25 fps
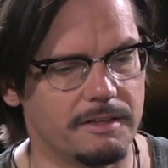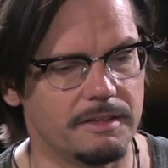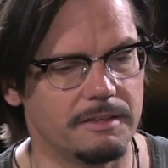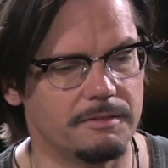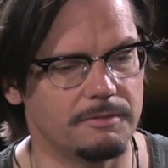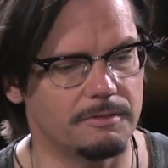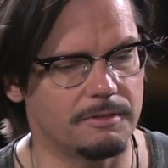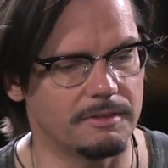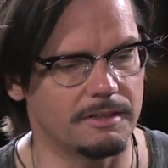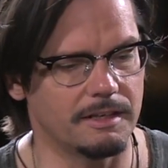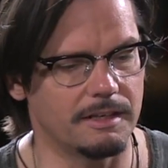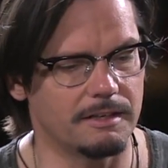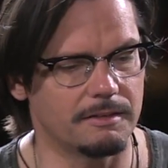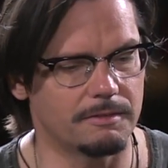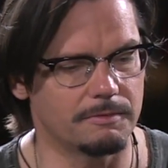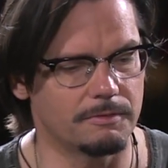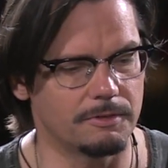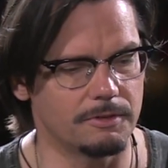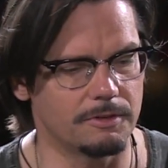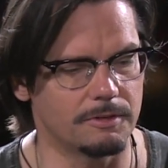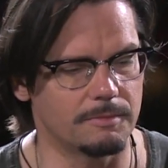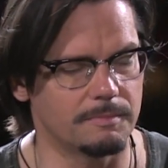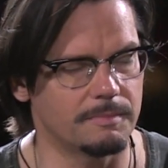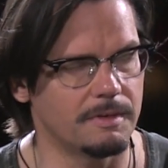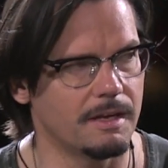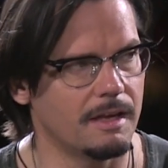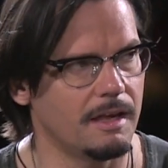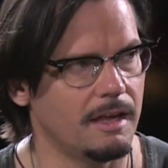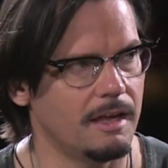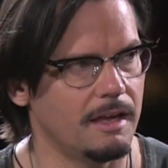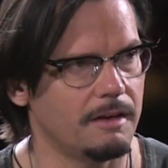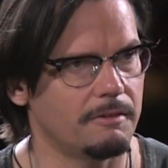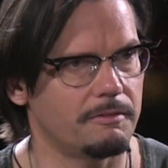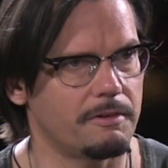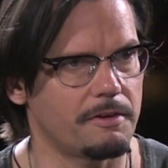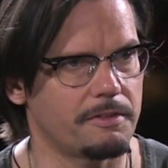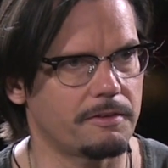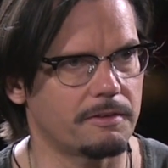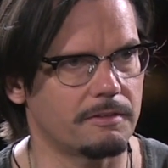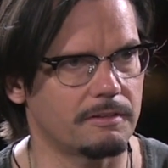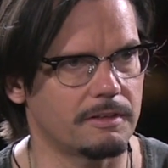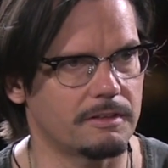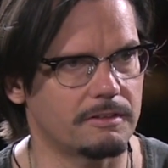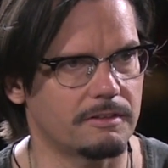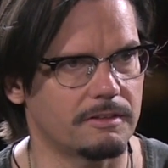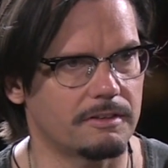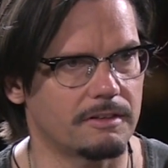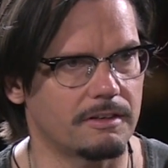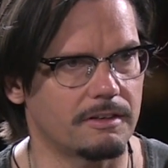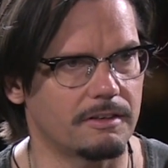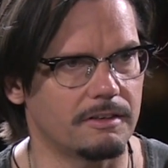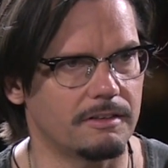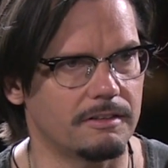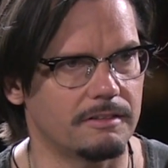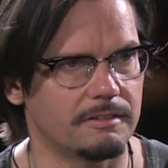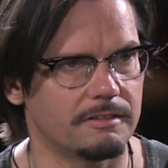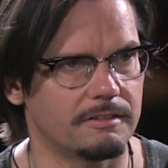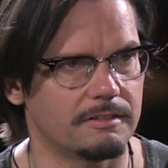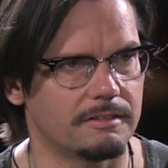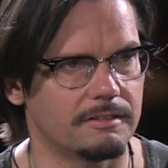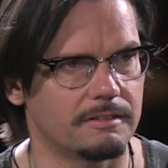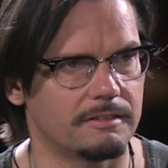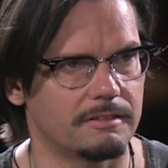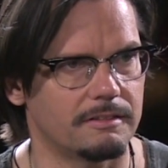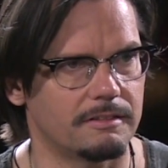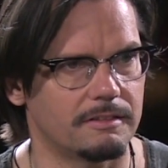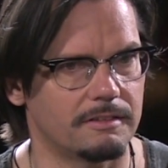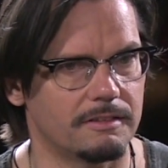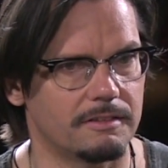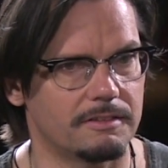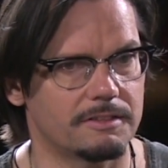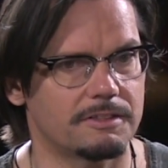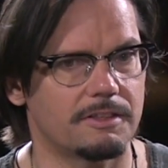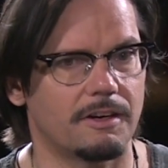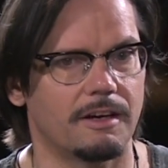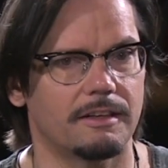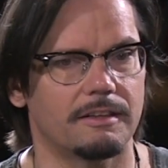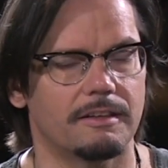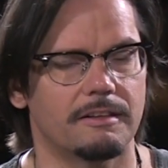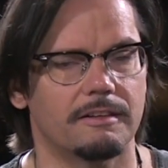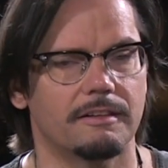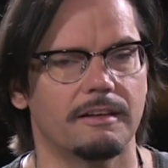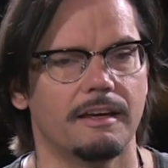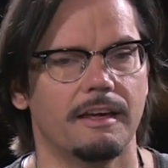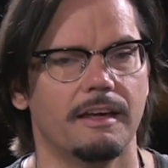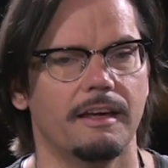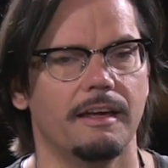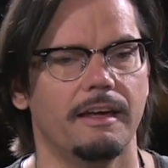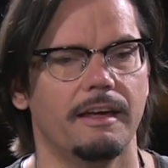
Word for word: in the in a room with her little girl, her little toddler,